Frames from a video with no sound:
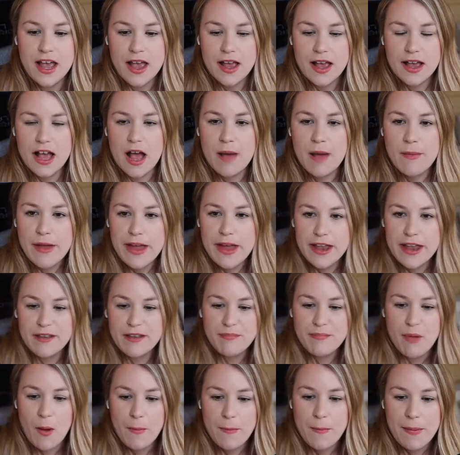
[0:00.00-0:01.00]
Come
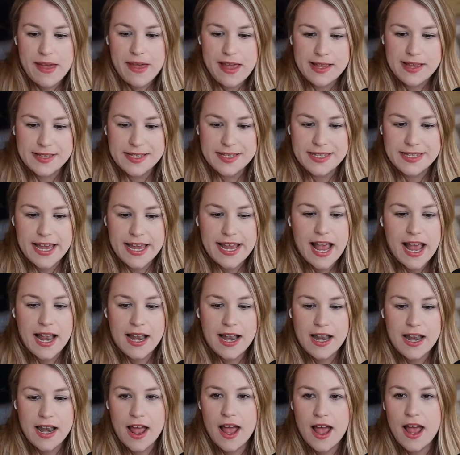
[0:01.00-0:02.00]
in, pop in, say
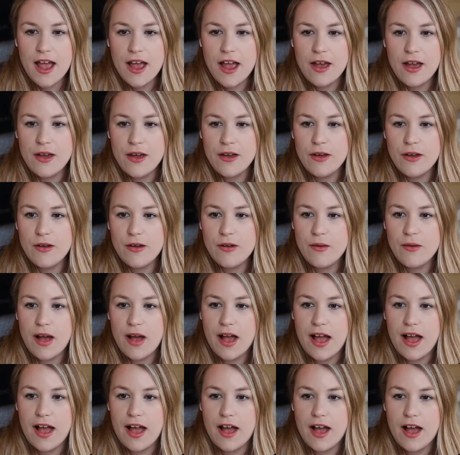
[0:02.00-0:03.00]
hello.
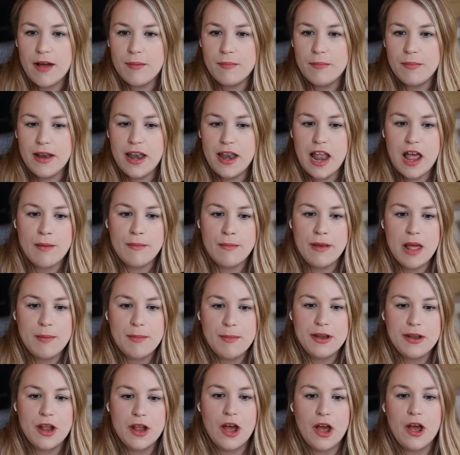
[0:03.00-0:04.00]
Um, let, let
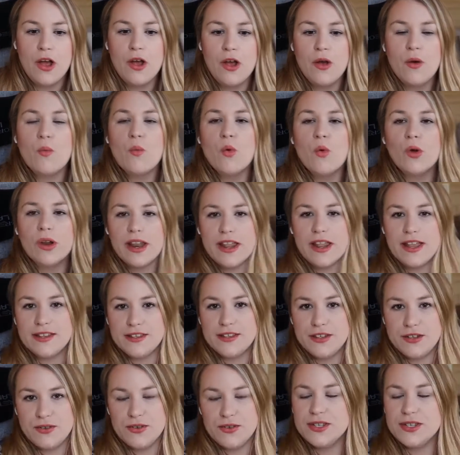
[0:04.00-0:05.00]
me know what it is
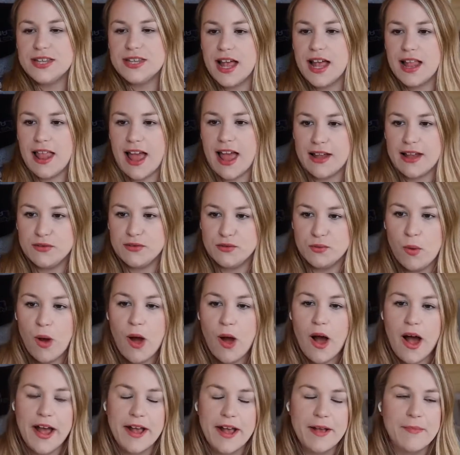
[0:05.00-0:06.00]
that you sell and
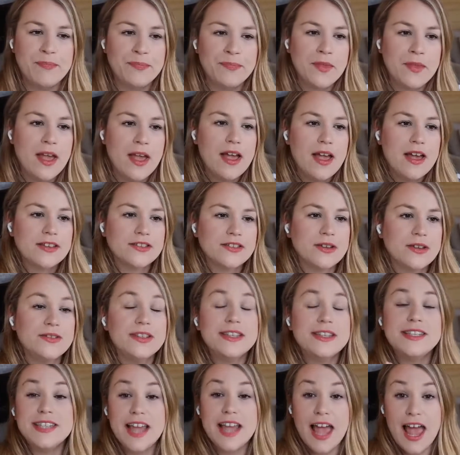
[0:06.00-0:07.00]
why. So,
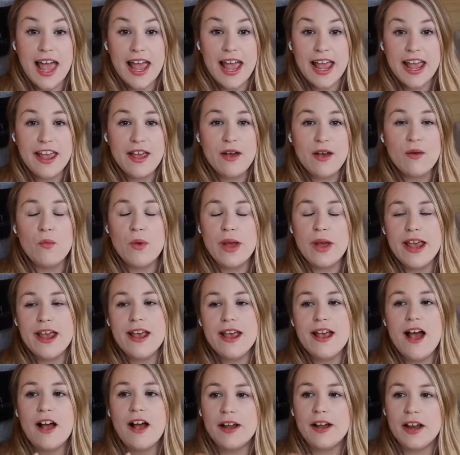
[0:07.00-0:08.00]
today
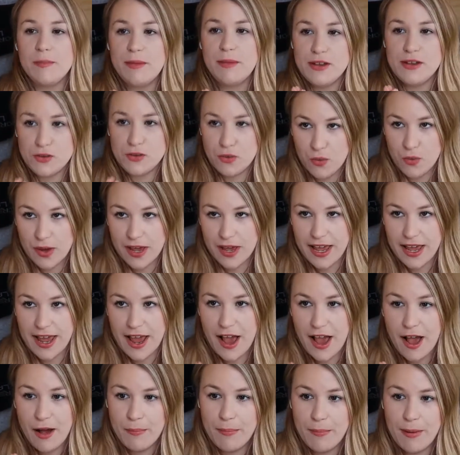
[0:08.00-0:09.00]
we are going to be
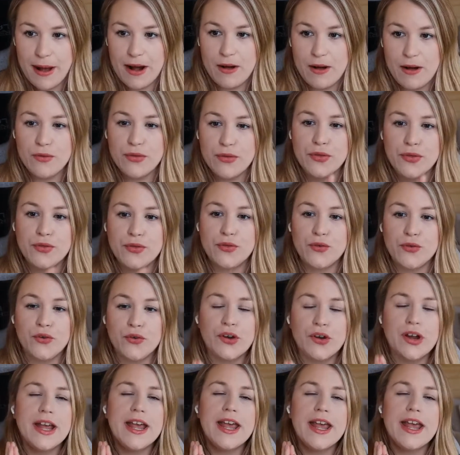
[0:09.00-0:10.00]
talking about
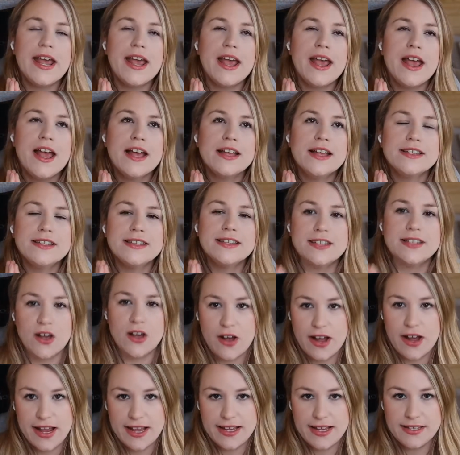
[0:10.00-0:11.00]
three
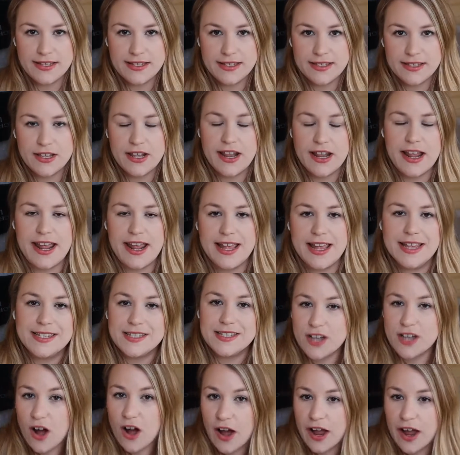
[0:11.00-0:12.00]
signs that it is
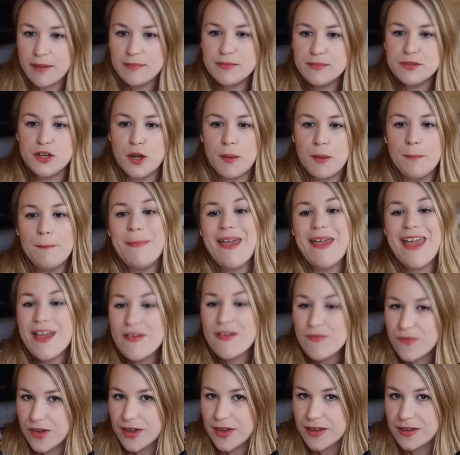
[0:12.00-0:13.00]
time to
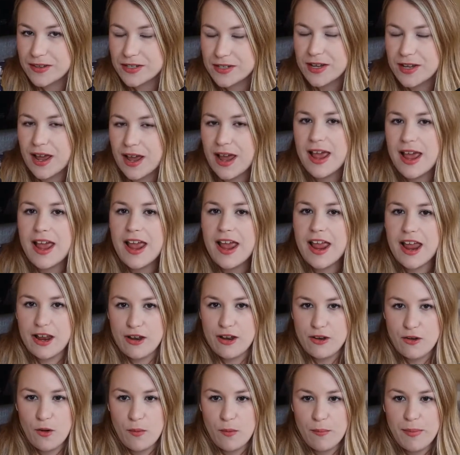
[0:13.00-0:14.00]
pivot
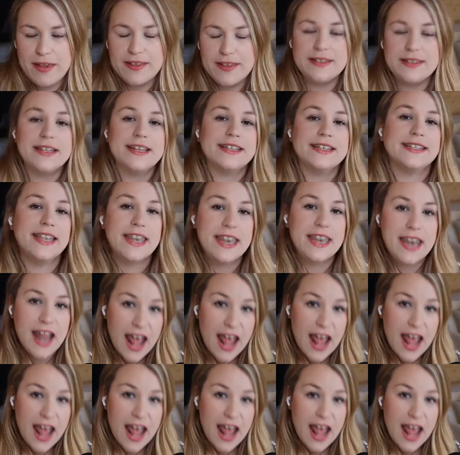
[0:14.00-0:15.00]
in your business.
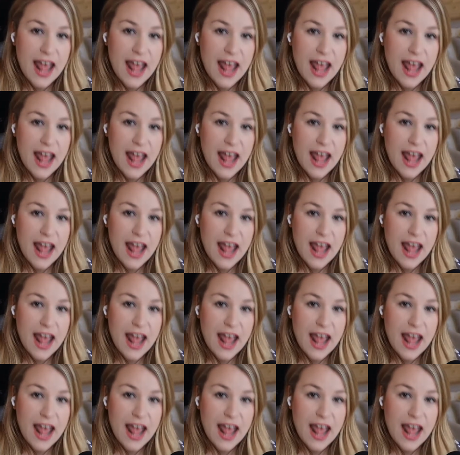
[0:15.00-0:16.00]
Next Monday at the
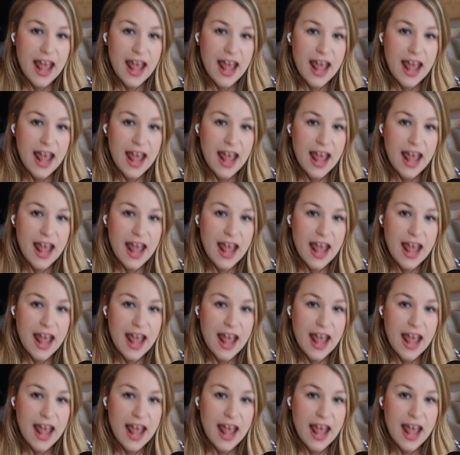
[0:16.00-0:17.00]
same time,
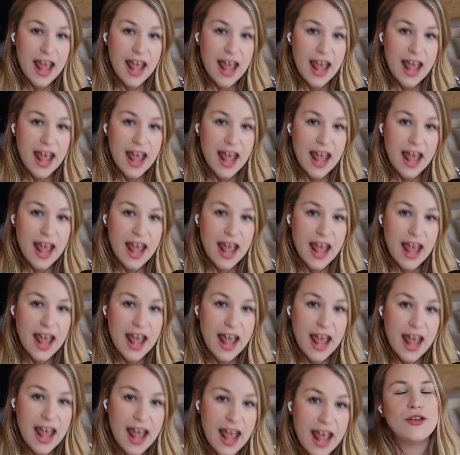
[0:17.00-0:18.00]
we're going to be talking
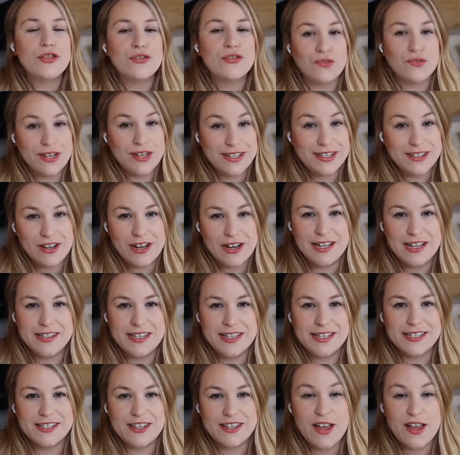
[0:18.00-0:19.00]
about three signs
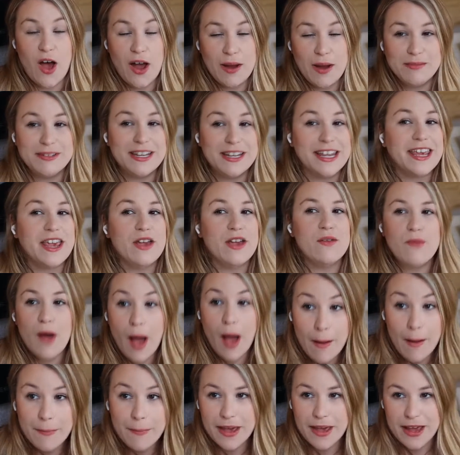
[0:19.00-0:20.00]
it's time to give
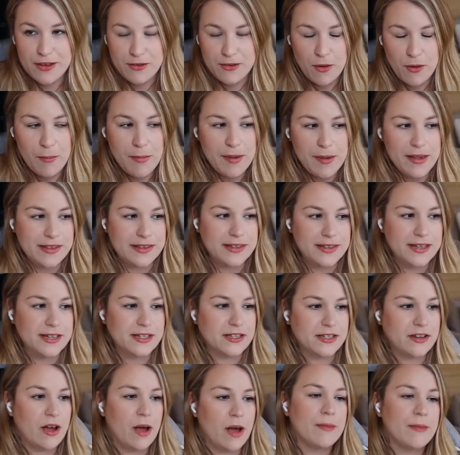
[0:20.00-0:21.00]
up in your business.
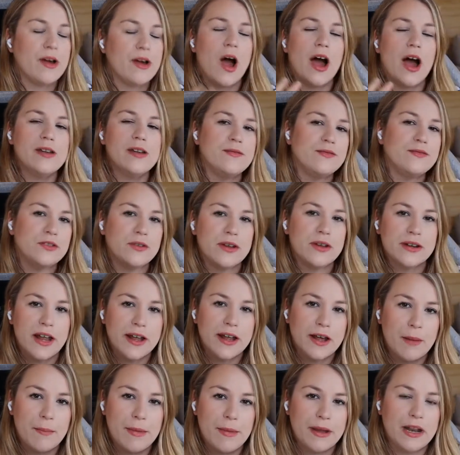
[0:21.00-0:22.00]
So I'm kind of doing
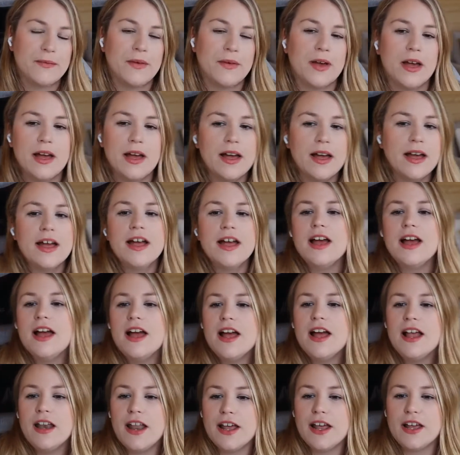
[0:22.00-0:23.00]
like a bit of a
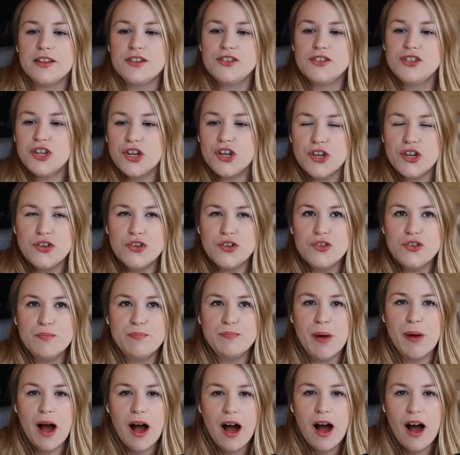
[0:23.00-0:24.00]
like a two
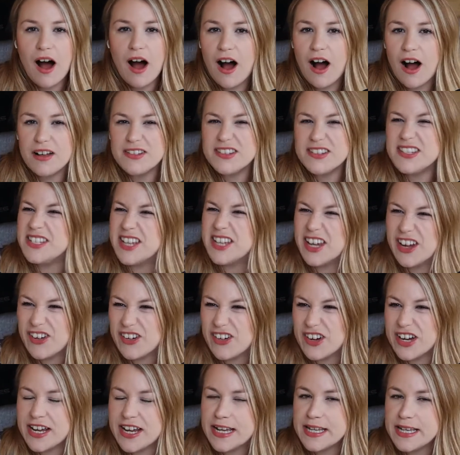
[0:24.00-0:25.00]
part
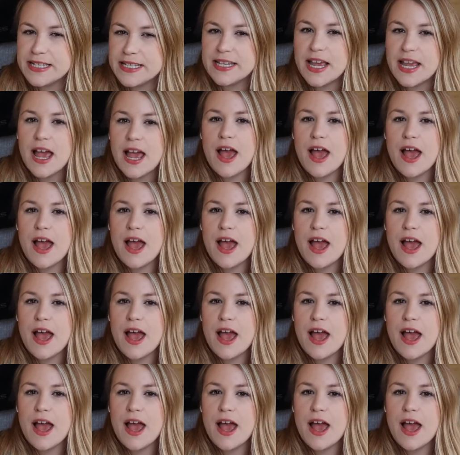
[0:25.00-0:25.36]
series